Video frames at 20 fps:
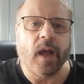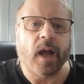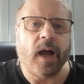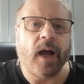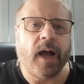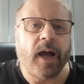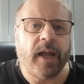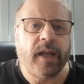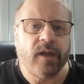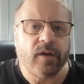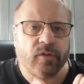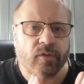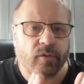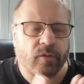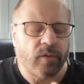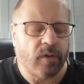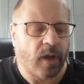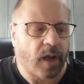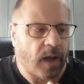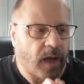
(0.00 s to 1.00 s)
I
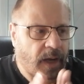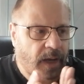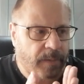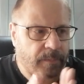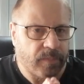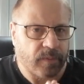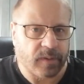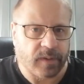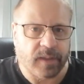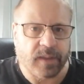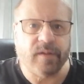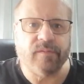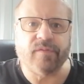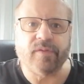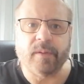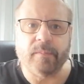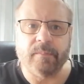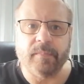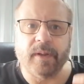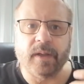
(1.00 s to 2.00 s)
believe
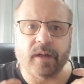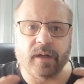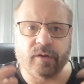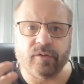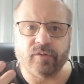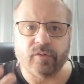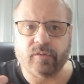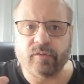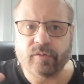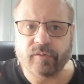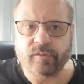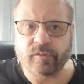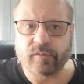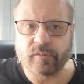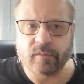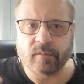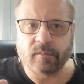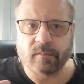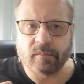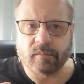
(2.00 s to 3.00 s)
that managers
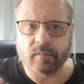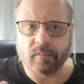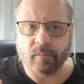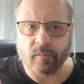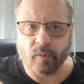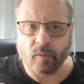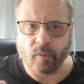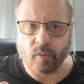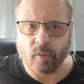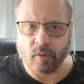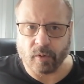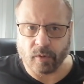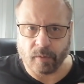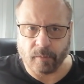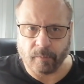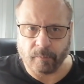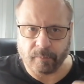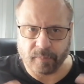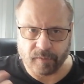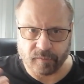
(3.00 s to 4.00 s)

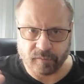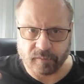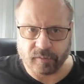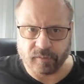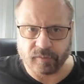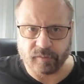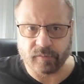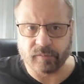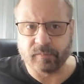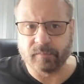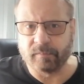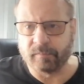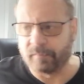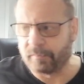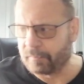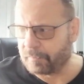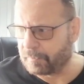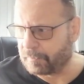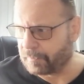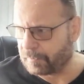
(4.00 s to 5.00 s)
or business
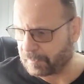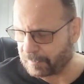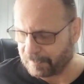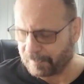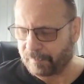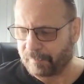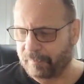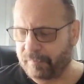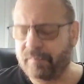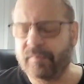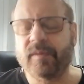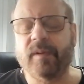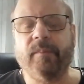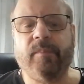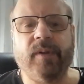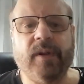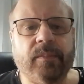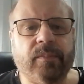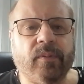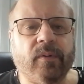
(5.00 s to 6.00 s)

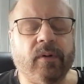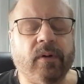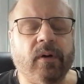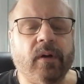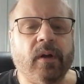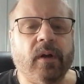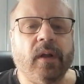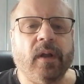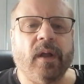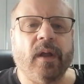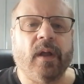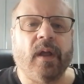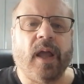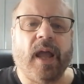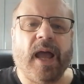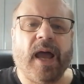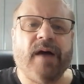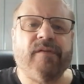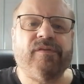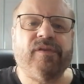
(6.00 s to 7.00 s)
people
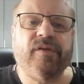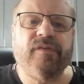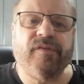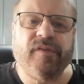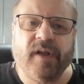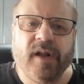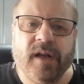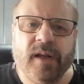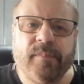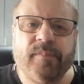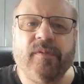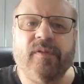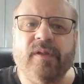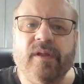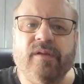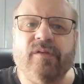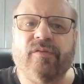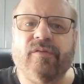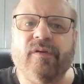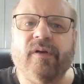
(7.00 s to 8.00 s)
have developed
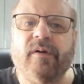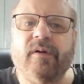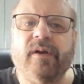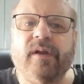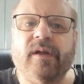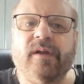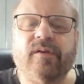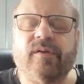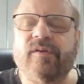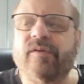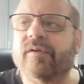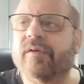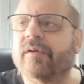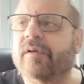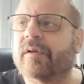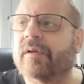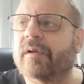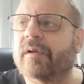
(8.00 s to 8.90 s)
these various